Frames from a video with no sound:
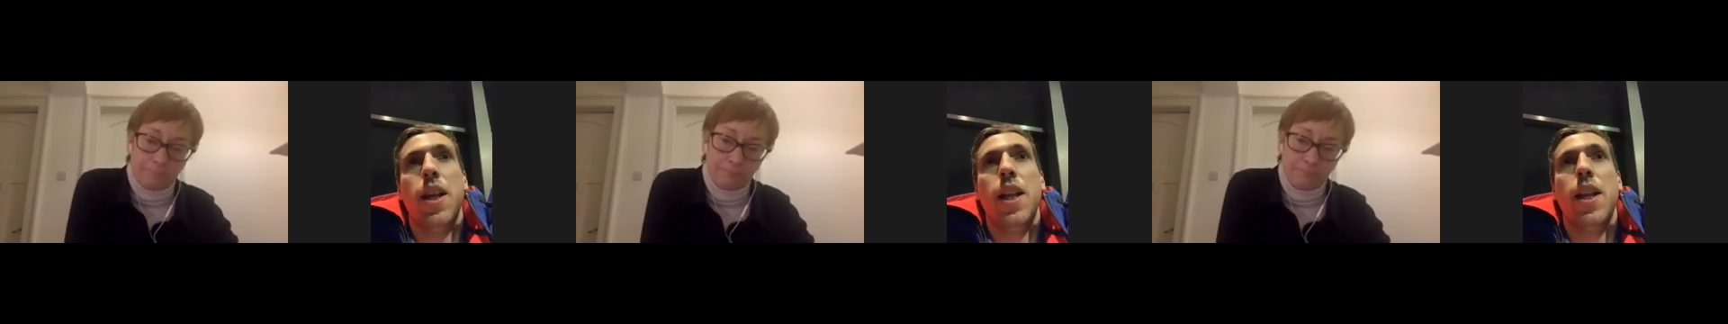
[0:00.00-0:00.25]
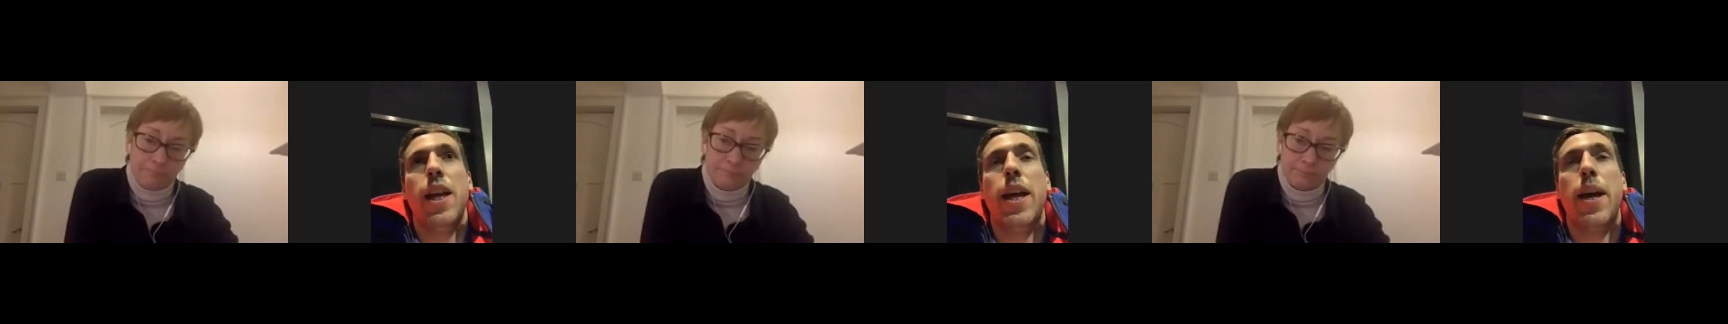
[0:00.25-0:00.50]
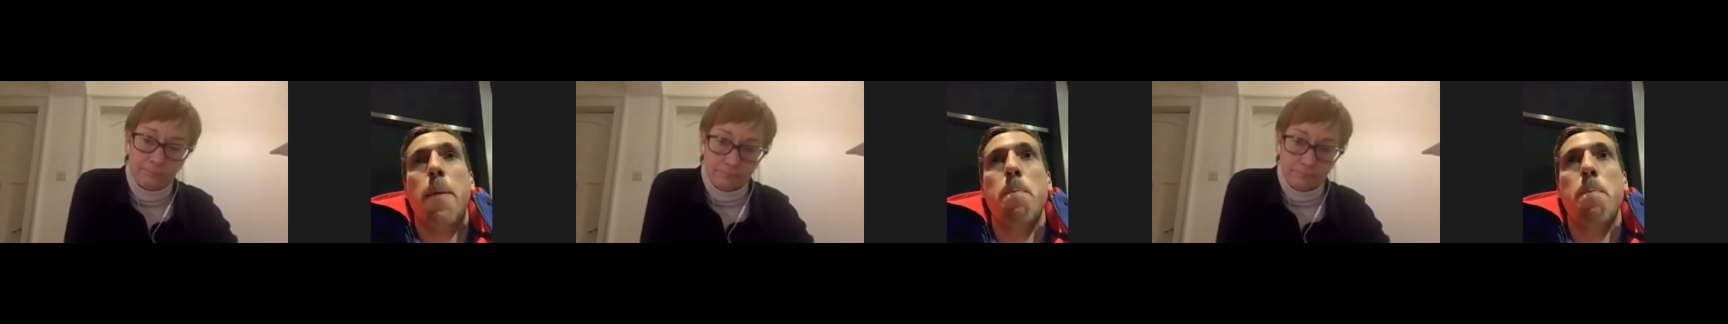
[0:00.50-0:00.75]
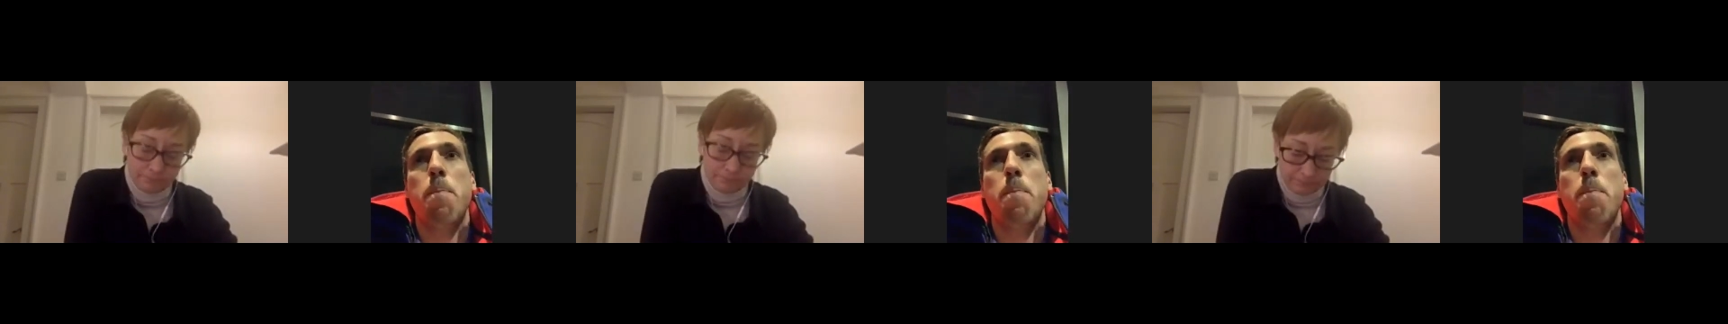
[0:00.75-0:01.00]
Speaker 1: Um,
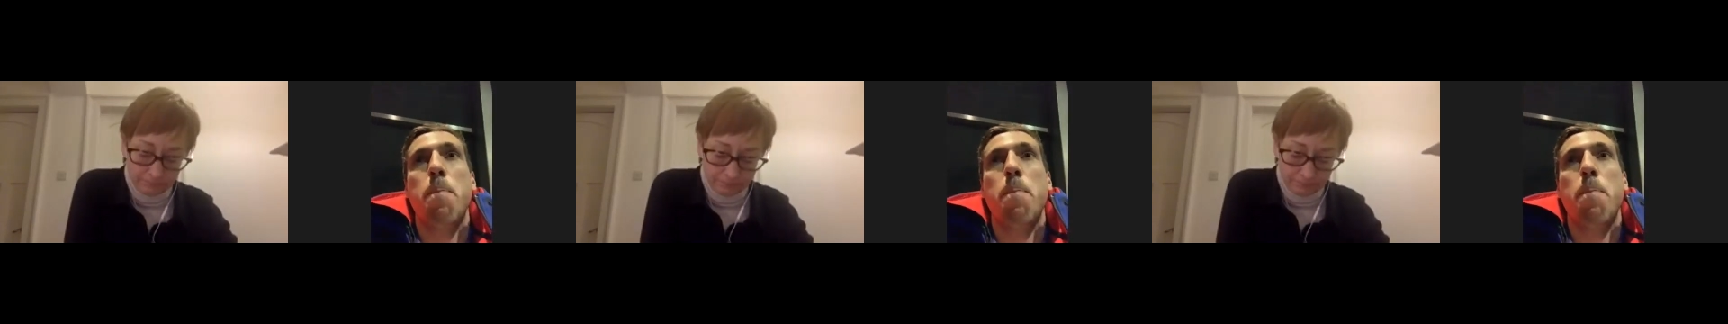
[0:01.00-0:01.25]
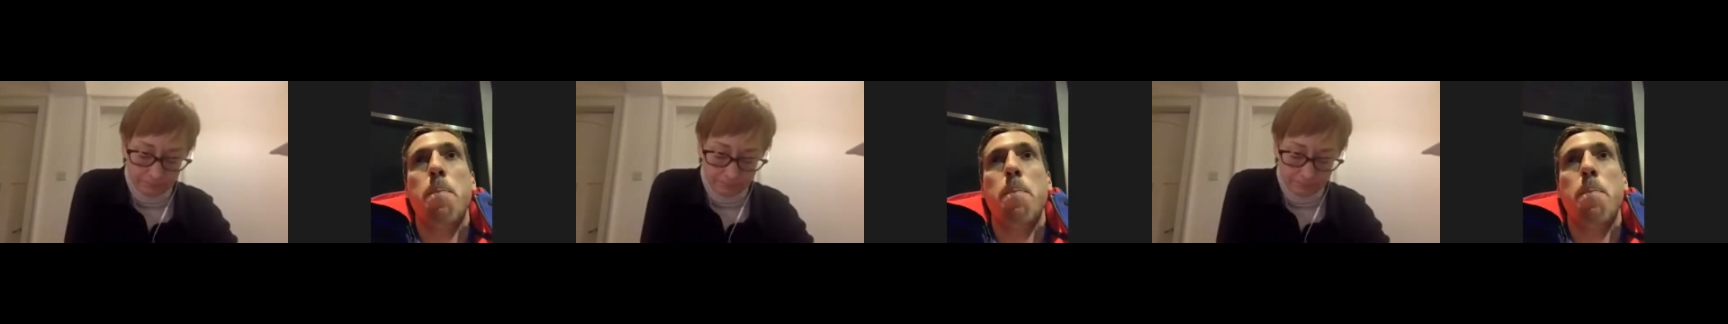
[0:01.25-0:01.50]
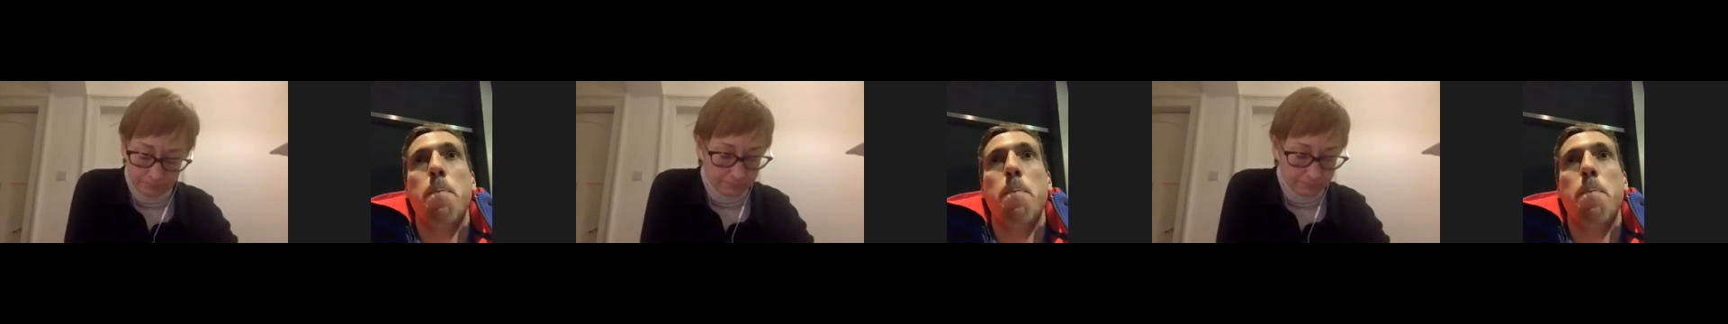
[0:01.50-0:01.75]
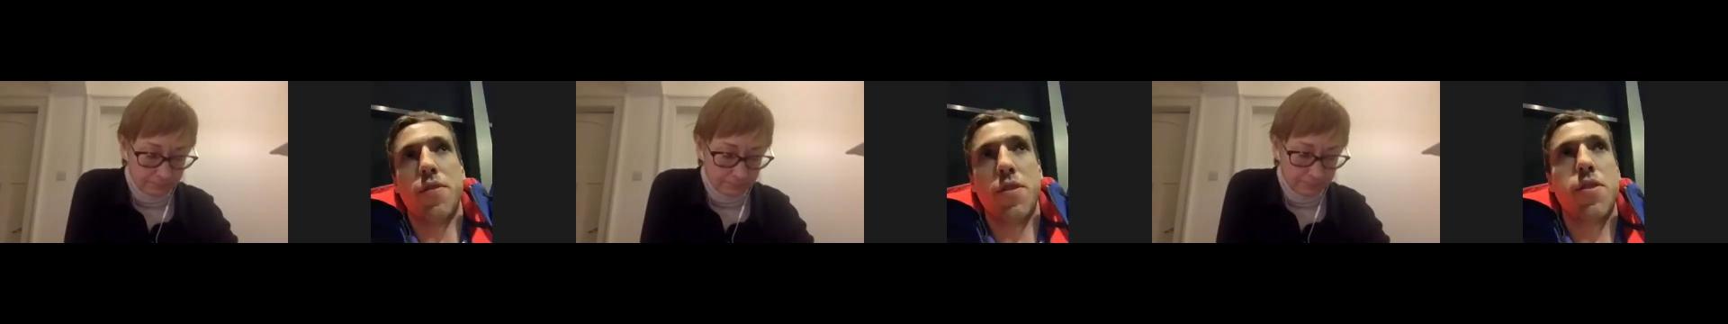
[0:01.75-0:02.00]
in terms of
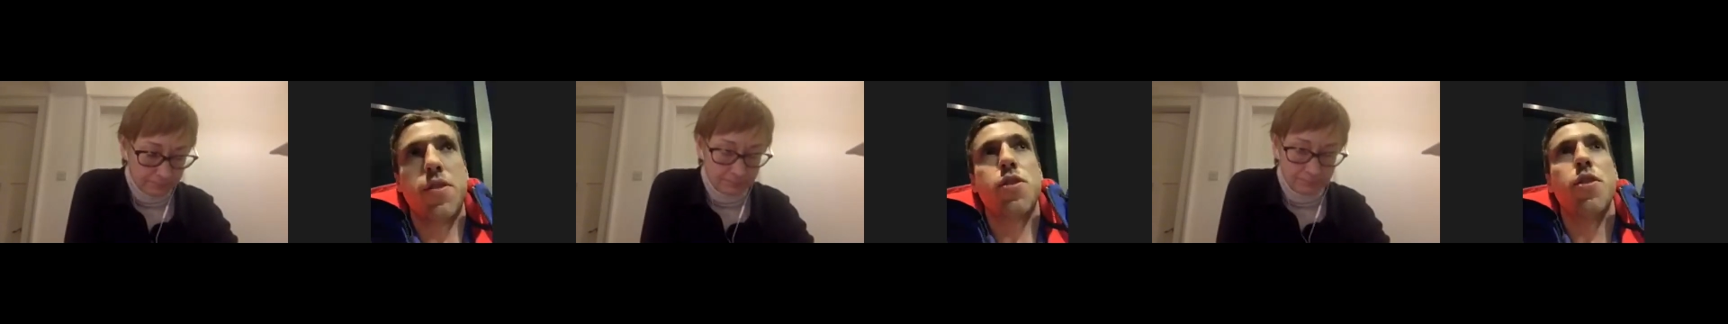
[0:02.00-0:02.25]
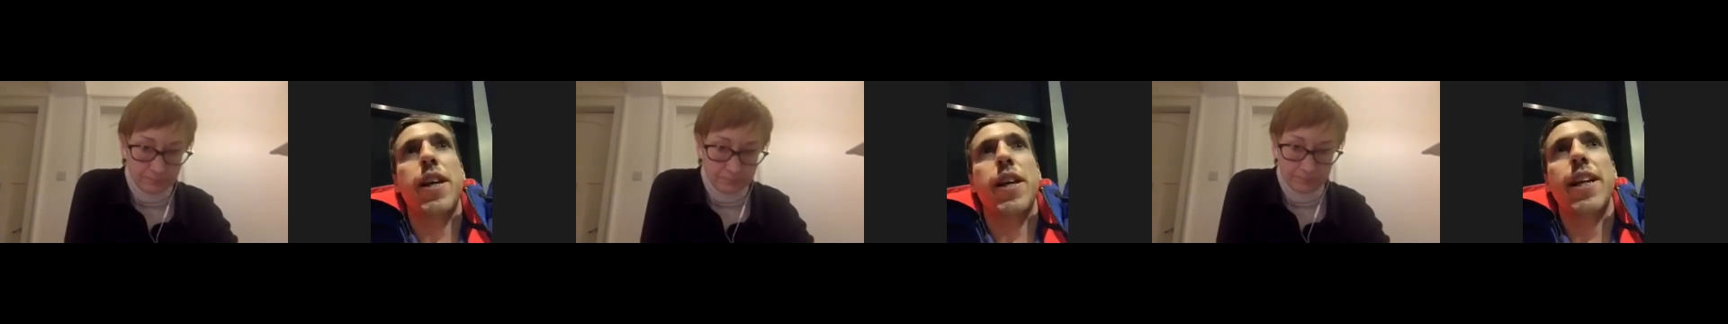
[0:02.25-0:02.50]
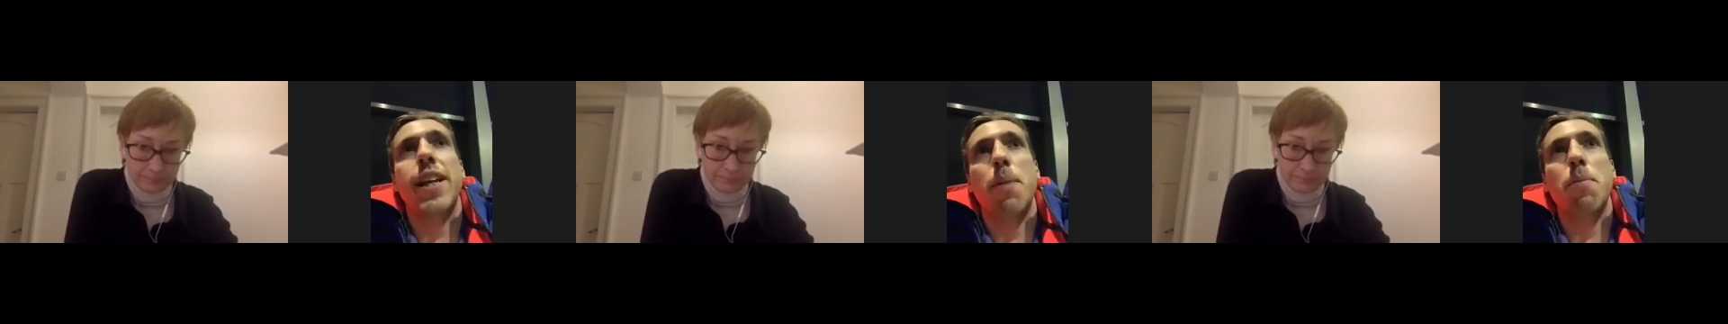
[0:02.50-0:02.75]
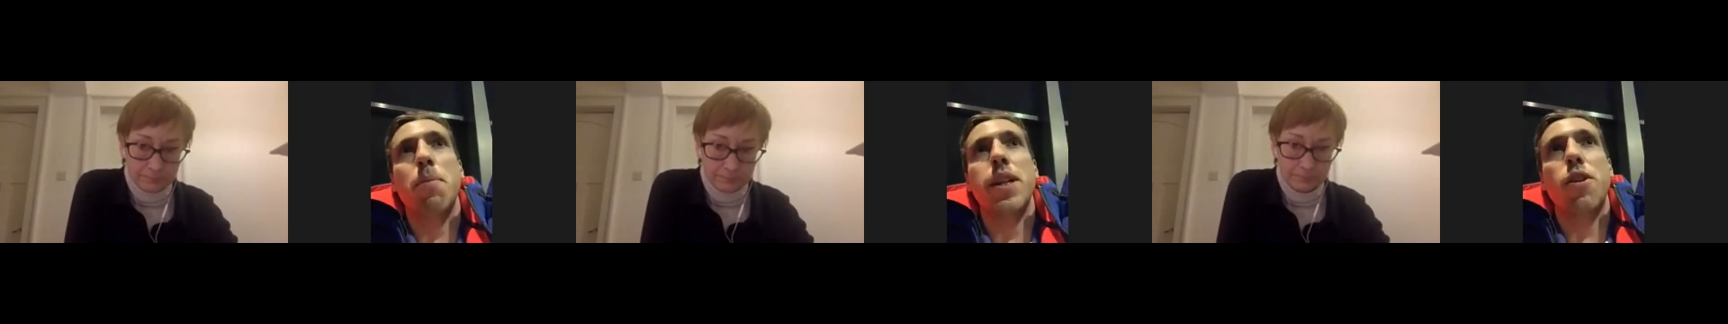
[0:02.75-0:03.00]
training, I'm
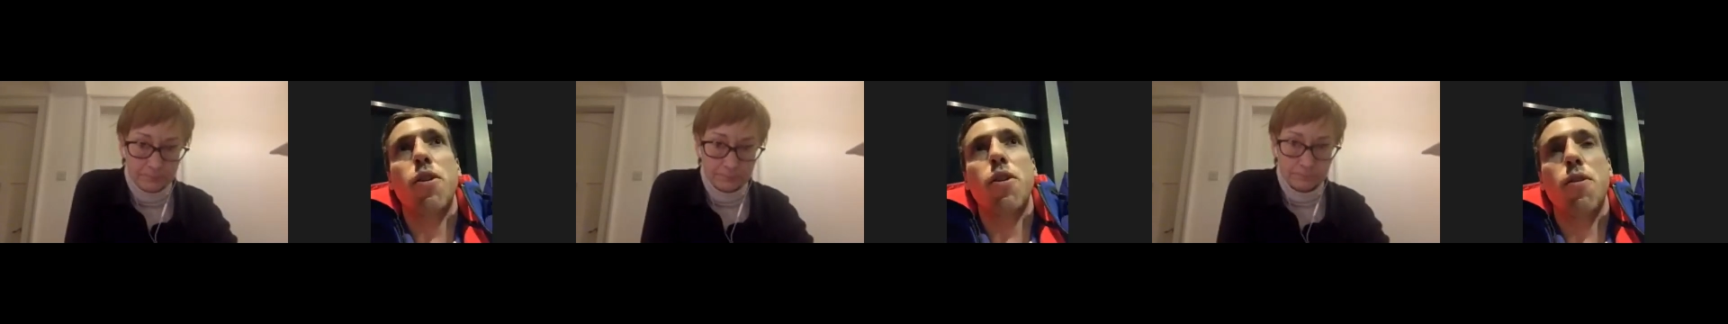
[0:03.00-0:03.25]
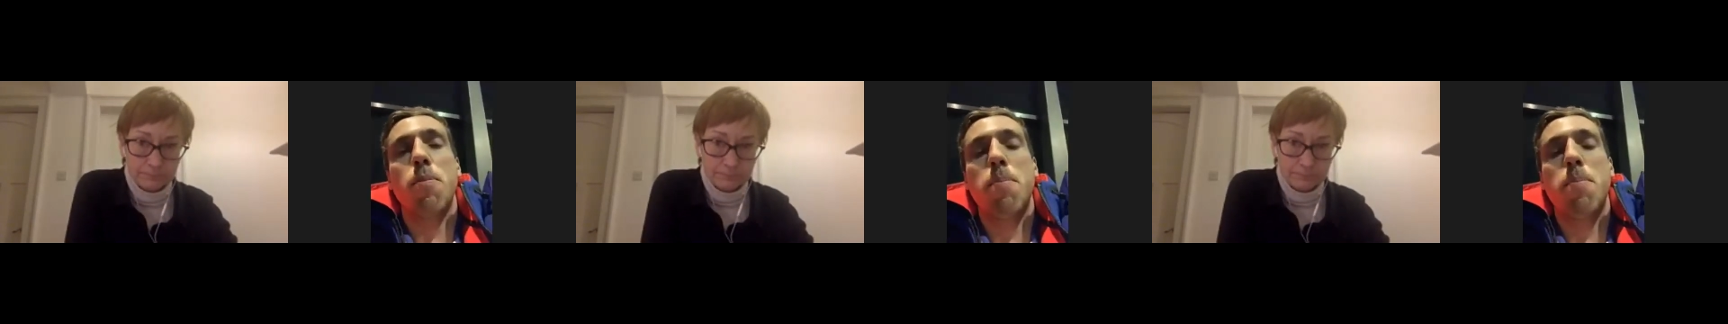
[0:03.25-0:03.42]
going to go